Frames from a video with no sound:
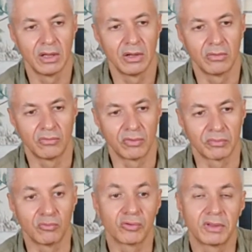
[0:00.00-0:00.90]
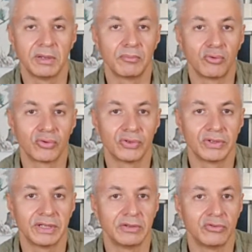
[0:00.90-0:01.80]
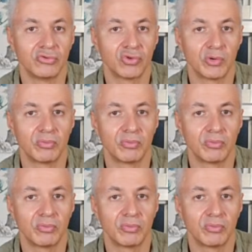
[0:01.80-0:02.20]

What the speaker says: was mostly imported in Europe